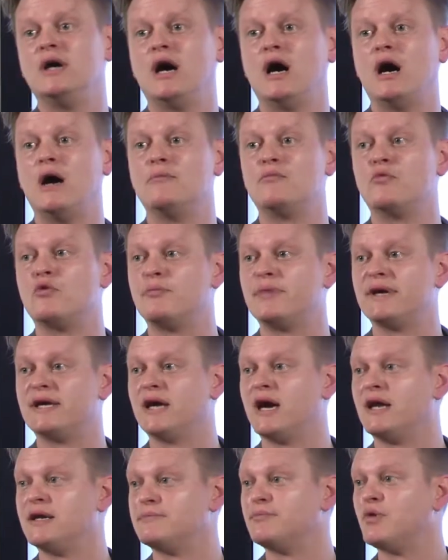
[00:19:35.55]
will
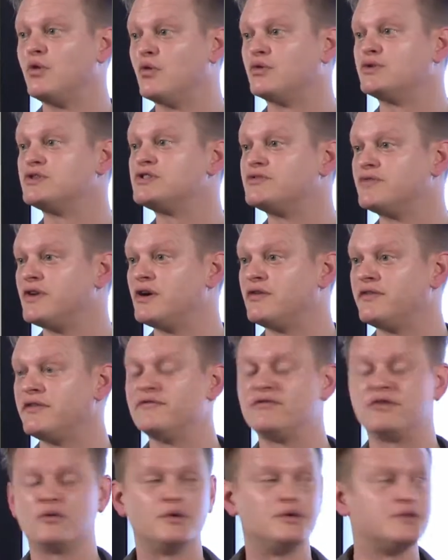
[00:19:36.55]
be an important sphere of
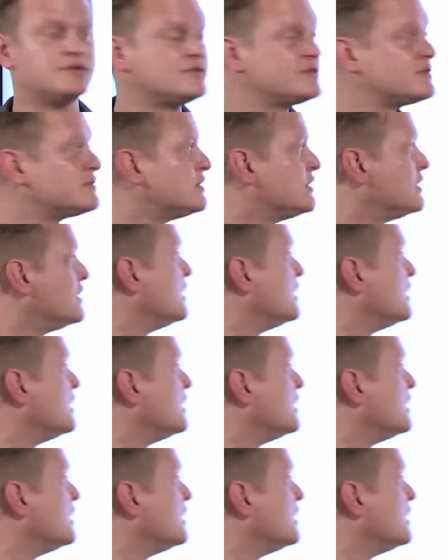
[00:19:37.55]
influence.